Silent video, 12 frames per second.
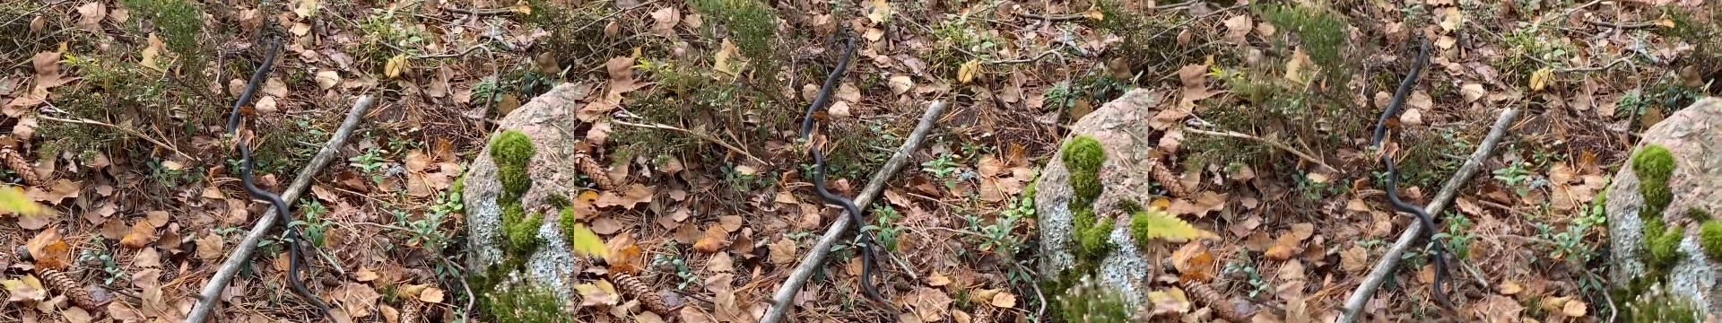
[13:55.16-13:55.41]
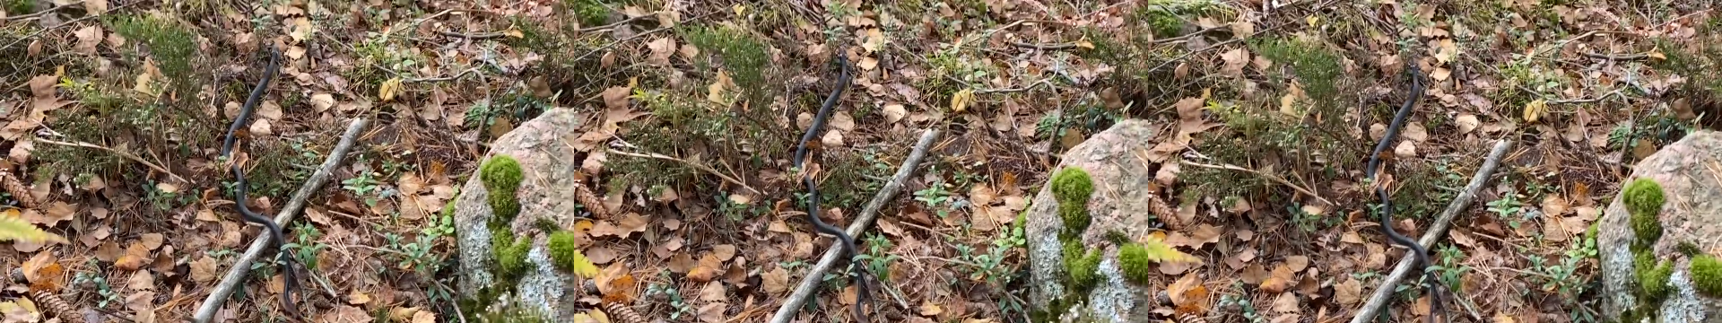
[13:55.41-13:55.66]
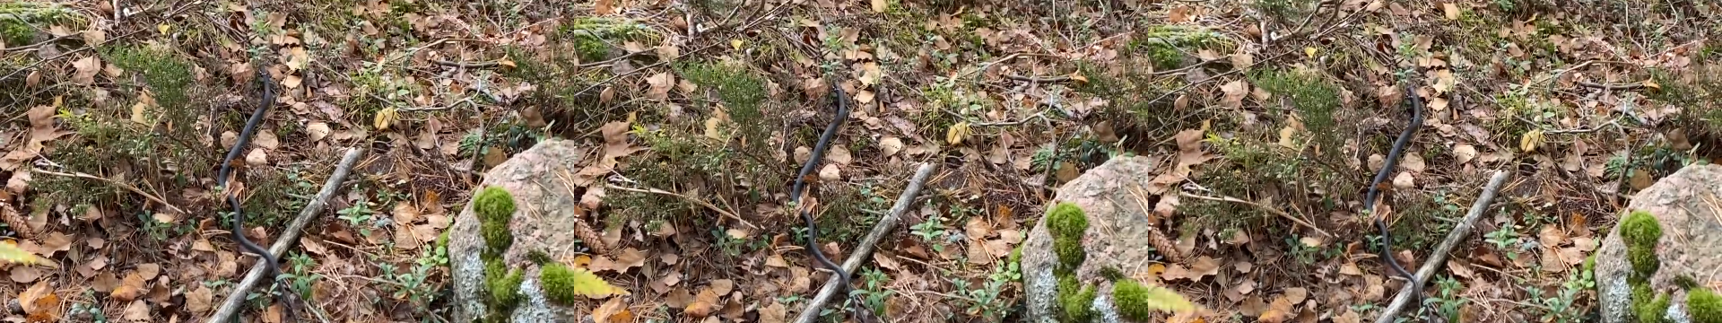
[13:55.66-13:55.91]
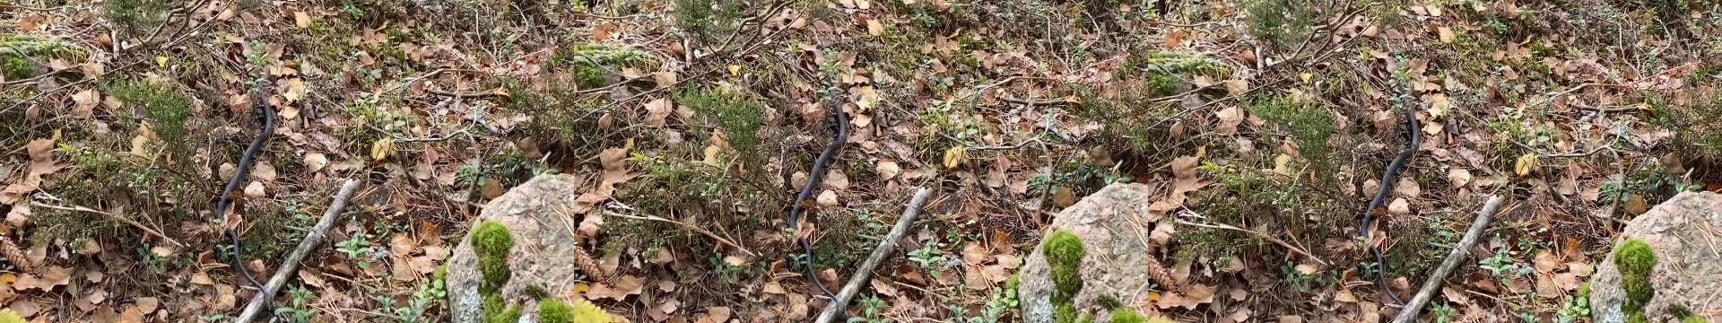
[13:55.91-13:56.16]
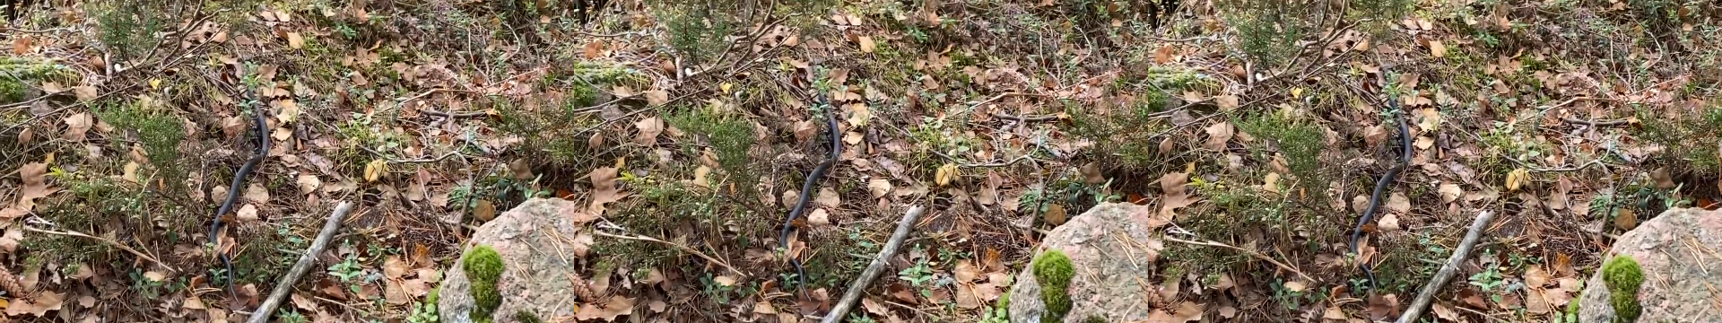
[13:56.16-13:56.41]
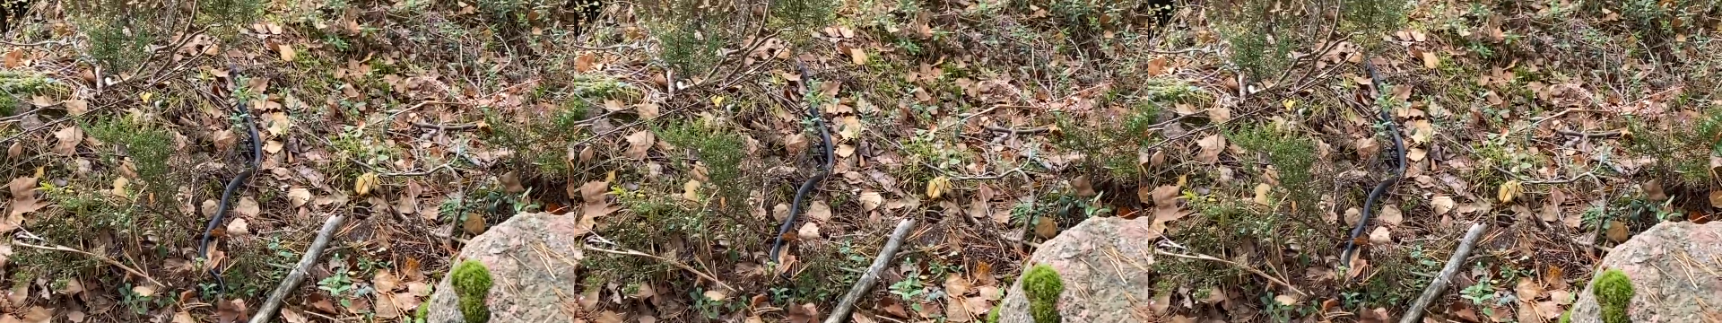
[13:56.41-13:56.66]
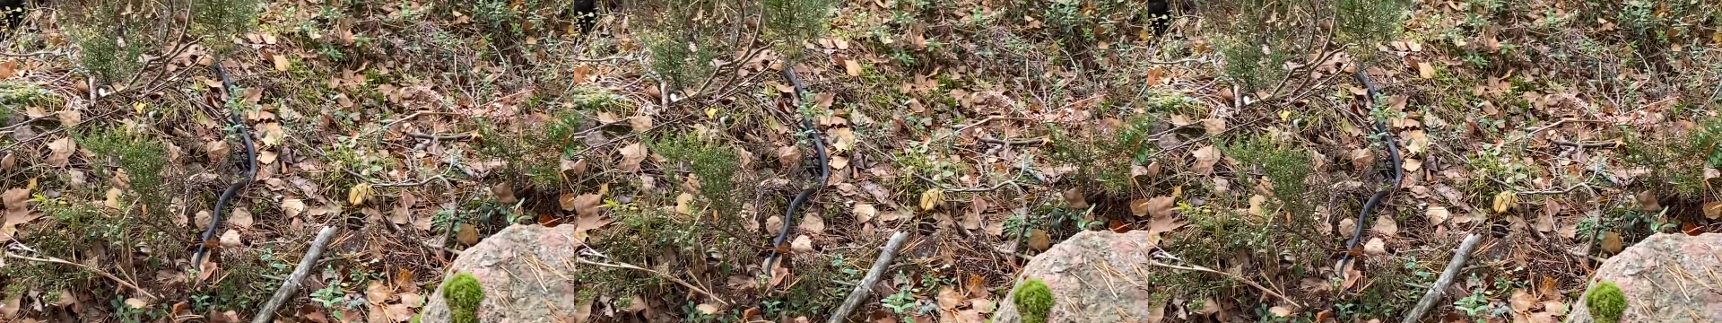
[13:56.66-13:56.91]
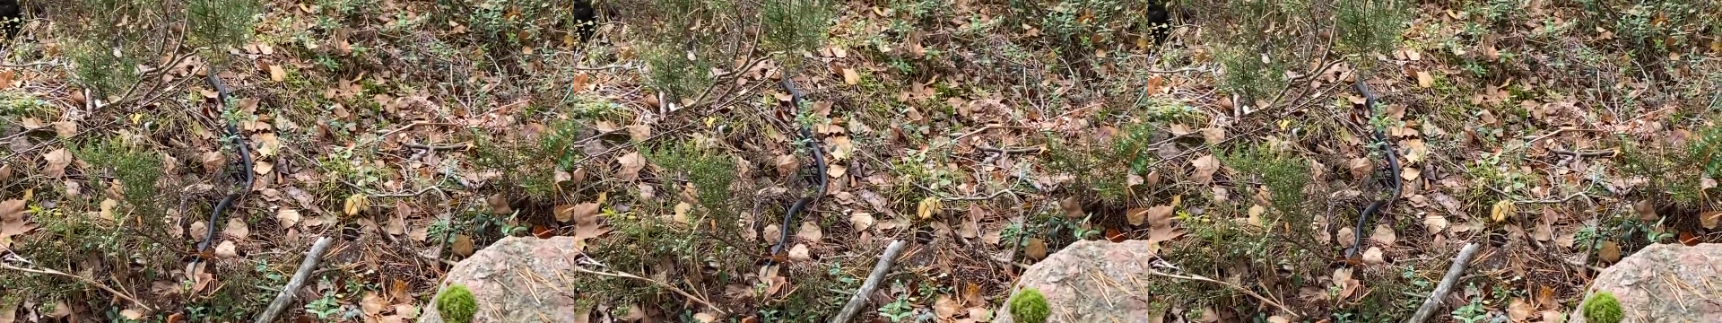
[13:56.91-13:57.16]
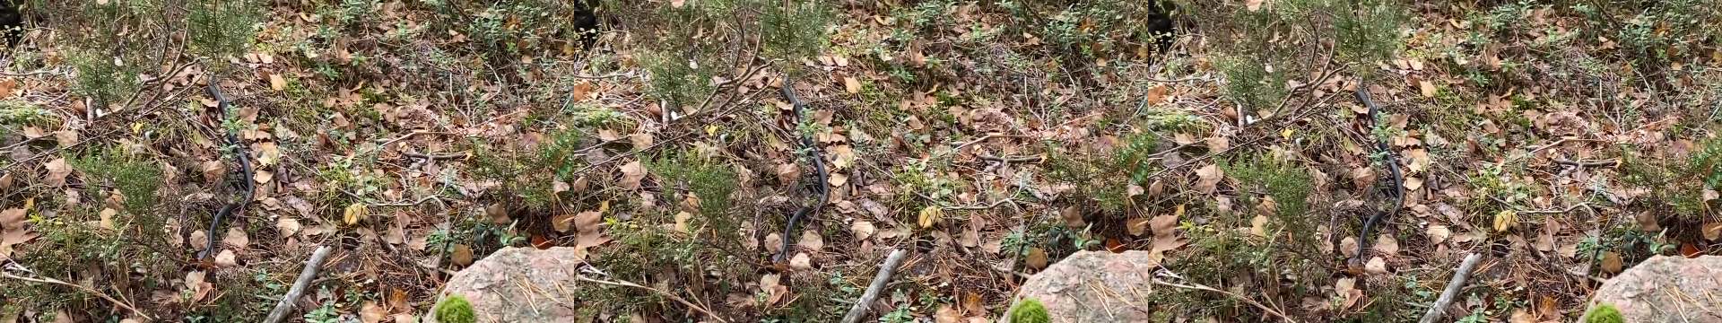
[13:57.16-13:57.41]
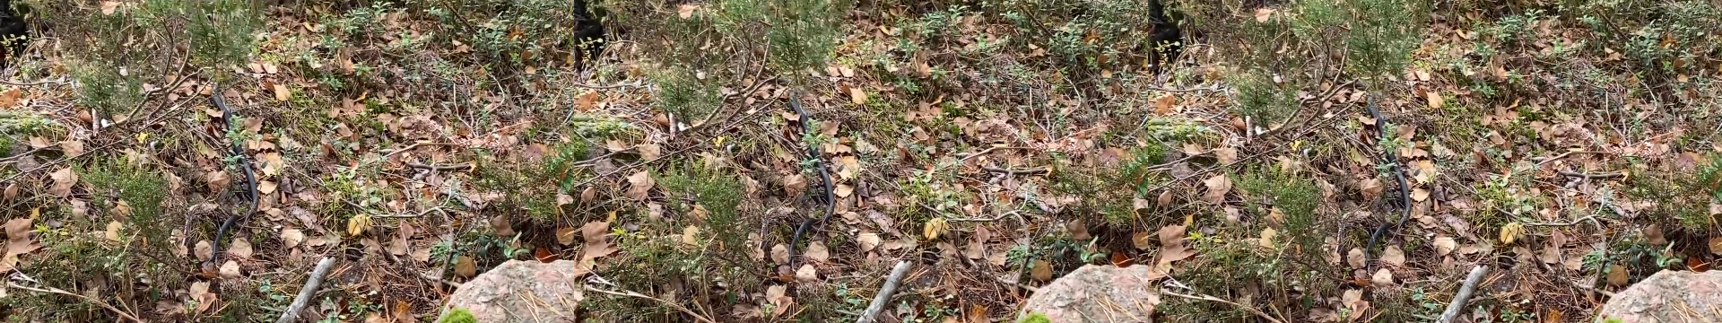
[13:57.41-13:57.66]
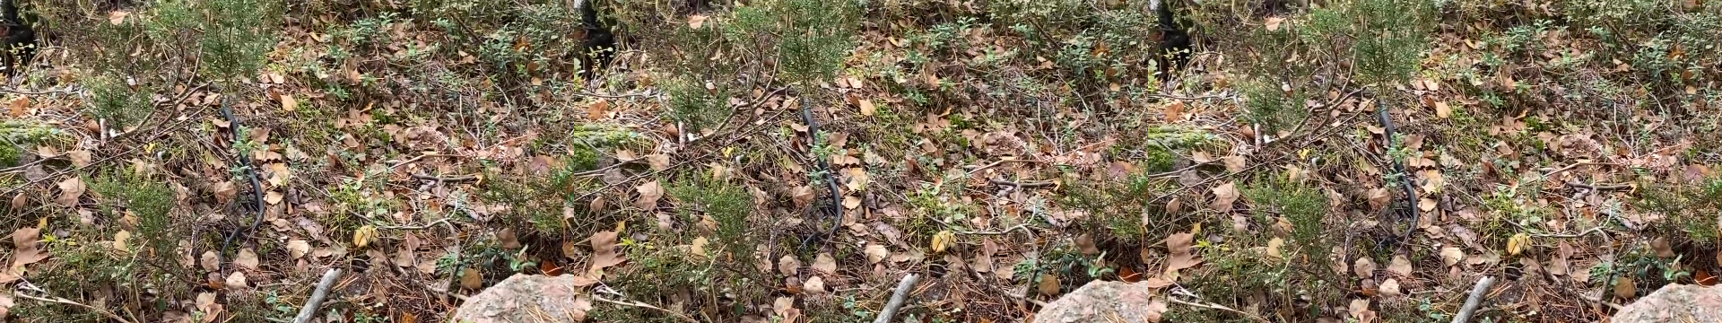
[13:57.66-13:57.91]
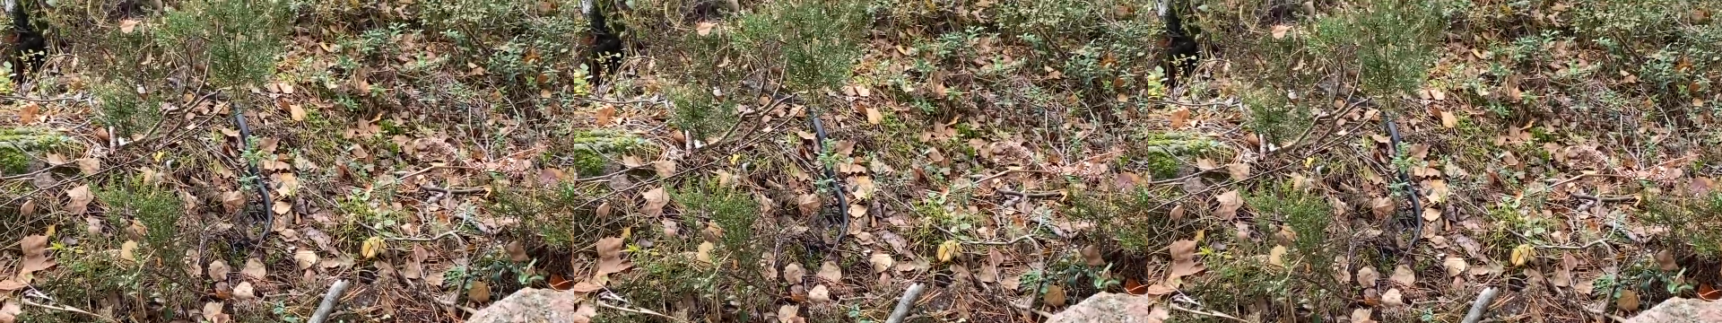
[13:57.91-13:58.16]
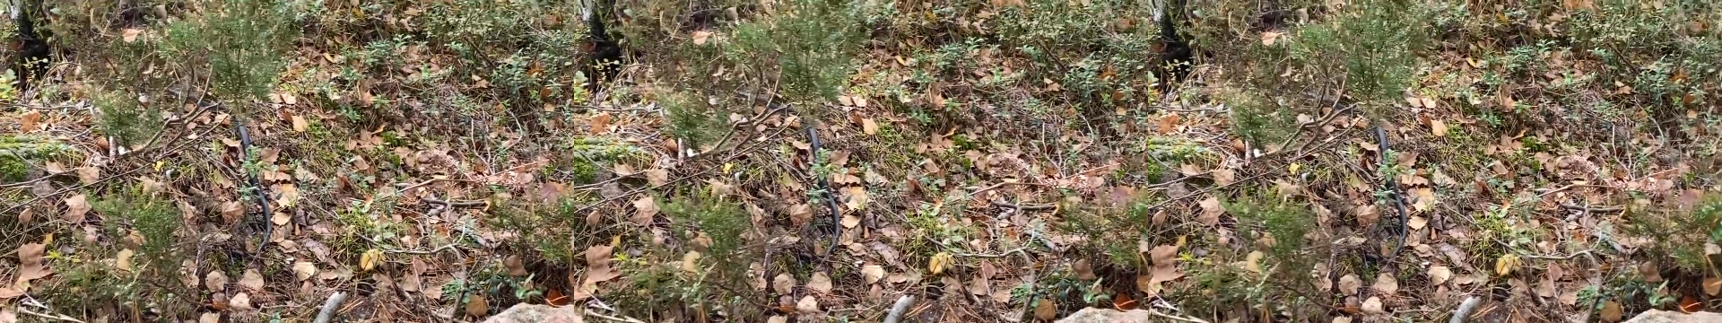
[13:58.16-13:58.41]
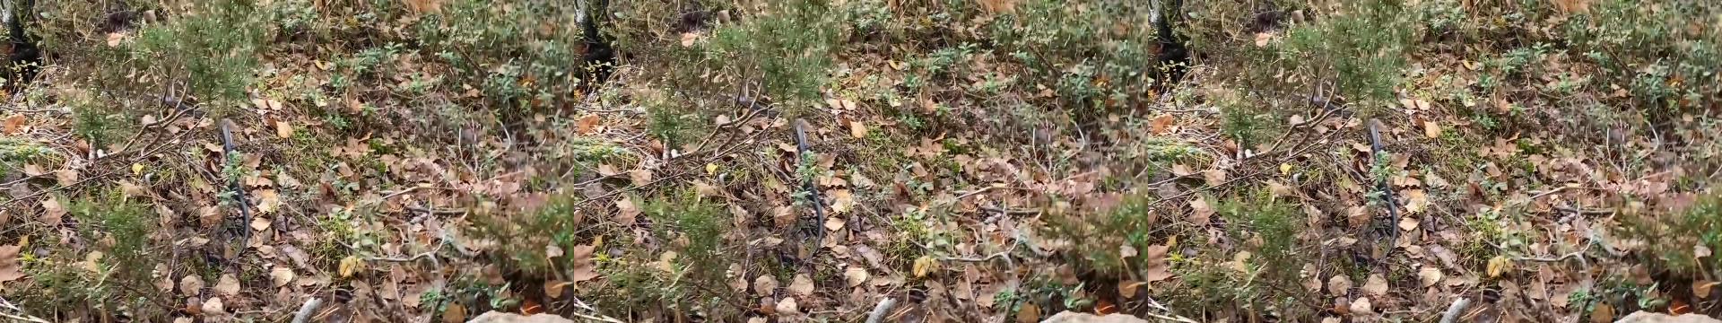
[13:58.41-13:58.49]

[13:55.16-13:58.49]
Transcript: No face is visible, so there are no lips to read.